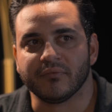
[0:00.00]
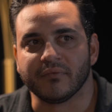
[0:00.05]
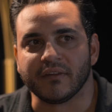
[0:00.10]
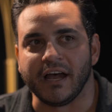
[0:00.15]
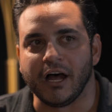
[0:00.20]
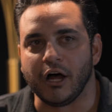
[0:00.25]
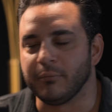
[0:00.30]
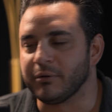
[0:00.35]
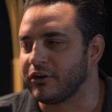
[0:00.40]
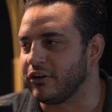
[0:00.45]

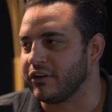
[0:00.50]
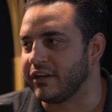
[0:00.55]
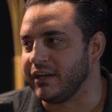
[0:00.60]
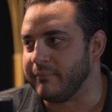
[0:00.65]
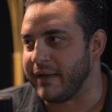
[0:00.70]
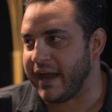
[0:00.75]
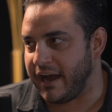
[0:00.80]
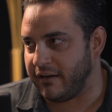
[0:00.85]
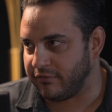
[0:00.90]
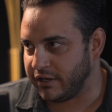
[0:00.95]
Albuquerque
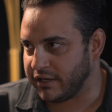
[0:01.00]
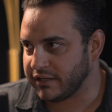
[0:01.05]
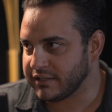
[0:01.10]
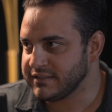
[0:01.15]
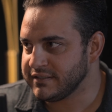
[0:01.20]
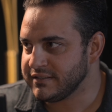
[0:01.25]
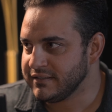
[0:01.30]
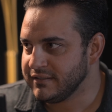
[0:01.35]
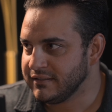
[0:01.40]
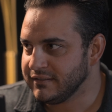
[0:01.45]

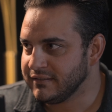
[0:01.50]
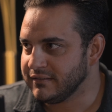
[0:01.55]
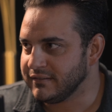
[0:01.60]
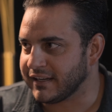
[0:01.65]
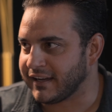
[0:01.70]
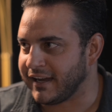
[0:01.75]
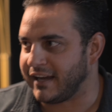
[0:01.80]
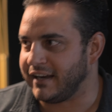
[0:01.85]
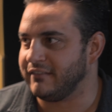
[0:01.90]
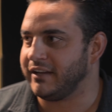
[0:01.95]
Mavericks that
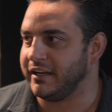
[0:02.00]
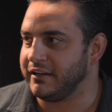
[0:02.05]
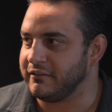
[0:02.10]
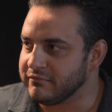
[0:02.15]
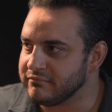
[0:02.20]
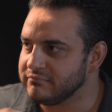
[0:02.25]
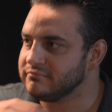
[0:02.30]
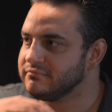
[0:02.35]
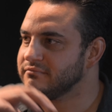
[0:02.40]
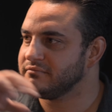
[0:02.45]
kind of like
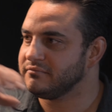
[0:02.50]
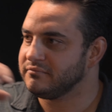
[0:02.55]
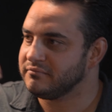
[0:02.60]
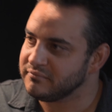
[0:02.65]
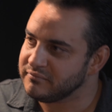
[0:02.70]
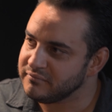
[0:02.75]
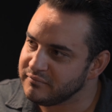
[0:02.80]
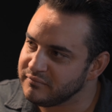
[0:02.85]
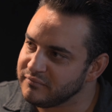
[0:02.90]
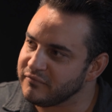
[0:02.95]

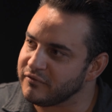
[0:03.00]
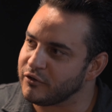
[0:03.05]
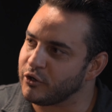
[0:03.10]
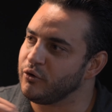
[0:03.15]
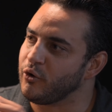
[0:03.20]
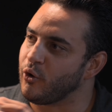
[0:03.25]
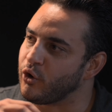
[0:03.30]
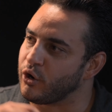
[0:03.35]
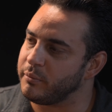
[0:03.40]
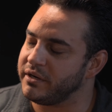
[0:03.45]

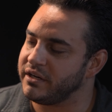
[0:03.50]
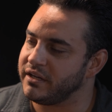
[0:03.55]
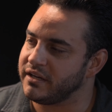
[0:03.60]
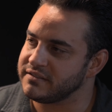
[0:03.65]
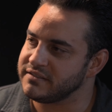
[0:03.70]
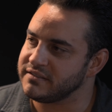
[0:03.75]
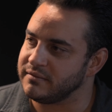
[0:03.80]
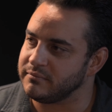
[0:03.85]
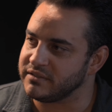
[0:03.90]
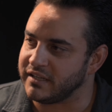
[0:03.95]
orbit
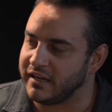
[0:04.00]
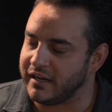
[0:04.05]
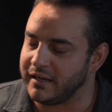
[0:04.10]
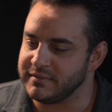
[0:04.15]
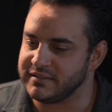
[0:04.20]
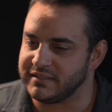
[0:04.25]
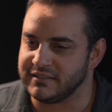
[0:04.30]
us sometimes.